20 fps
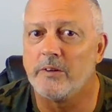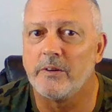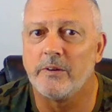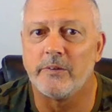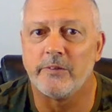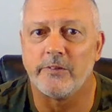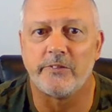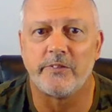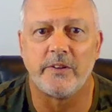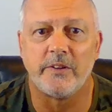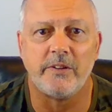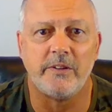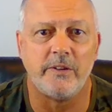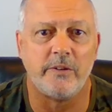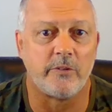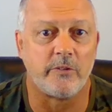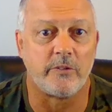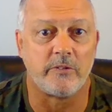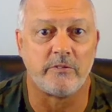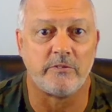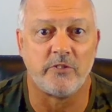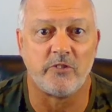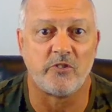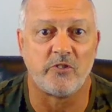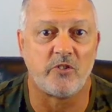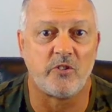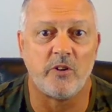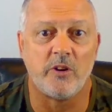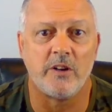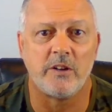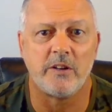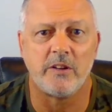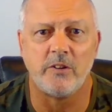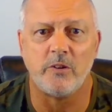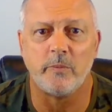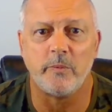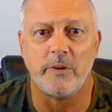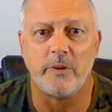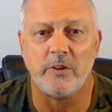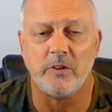and all of a sudden you're just gone and
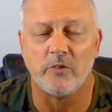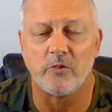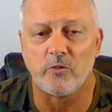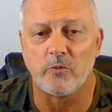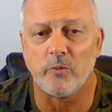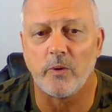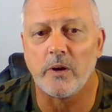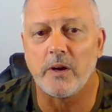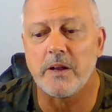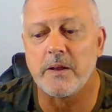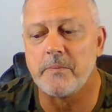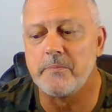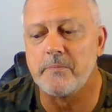nobody knows why?